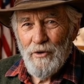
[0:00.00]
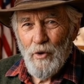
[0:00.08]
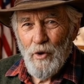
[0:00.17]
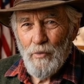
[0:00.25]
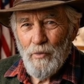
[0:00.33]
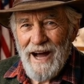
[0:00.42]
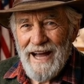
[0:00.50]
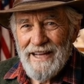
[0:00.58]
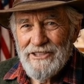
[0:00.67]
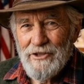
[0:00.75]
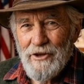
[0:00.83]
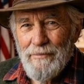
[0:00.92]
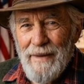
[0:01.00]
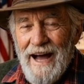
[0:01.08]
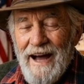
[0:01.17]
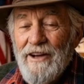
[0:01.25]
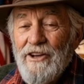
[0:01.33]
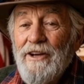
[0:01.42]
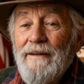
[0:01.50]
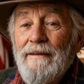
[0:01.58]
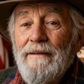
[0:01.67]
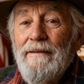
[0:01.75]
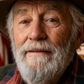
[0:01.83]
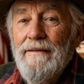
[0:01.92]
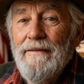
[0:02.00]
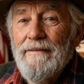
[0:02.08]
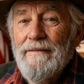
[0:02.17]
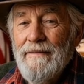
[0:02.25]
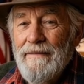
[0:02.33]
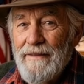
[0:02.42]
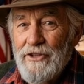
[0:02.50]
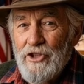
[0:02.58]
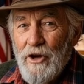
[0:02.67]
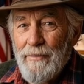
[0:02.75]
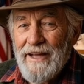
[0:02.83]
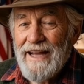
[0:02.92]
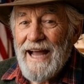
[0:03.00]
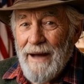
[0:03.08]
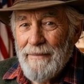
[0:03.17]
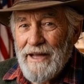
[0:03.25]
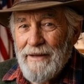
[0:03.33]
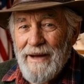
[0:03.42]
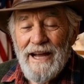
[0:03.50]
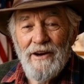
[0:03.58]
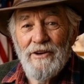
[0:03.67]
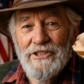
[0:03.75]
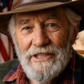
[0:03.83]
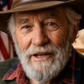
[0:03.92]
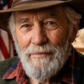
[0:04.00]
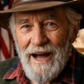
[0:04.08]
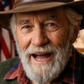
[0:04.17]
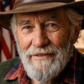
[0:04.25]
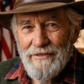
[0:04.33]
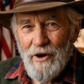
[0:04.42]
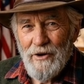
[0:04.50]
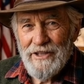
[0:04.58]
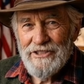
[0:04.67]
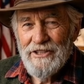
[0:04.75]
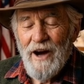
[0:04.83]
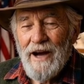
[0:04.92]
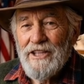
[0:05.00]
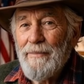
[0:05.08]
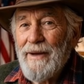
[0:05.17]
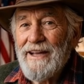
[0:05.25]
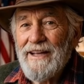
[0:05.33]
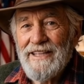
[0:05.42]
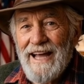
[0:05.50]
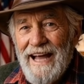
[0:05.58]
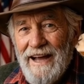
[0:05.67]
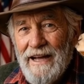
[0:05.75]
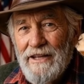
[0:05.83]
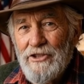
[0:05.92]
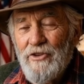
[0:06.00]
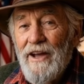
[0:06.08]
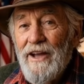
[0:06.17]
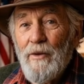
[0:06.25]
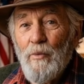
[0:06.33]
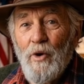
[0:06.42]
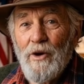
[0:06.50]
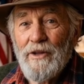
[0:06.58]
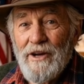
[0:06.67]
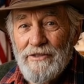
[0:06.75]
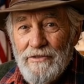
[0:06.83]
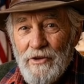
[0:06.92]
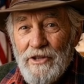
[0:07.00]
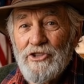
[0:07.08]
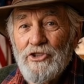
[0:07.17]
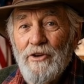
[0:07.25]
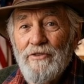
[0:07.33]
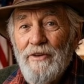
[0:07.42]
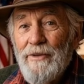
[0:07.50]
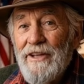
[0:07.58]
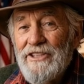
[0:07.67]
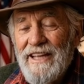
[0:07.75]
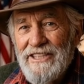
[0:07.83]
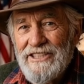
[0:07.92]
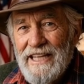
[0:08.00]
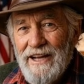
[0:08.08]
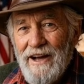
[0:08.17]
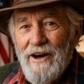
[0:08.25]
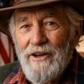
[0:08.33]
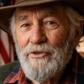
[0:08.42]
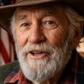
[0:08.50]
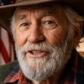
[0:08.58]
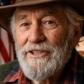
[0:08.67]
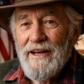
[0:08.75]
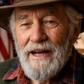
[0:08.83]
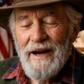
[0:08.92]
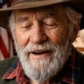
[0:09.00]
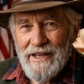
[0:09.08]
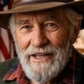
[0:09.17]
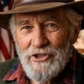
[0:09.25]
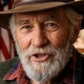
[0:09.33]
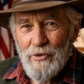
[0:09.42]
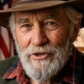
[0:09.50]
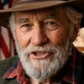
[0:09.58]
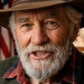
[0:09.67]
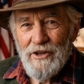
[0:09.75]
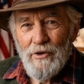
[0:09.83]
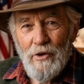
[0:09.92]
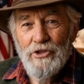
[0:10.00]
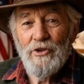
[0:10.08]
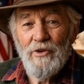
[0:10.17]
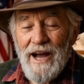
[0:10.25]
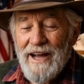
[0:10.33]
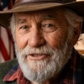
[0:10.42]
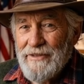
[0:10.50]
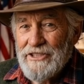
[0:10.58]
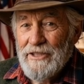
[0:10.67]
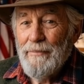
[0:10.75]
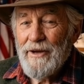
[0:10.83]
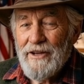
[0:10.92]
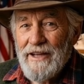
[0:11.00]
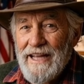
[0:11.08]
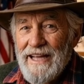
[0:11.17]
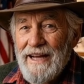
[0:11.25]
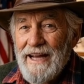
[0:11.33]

or wax could match. German cabinet makers in the Black Forest documented tannin-treated walnut furniture from the 1600s that showed zero scratch visibility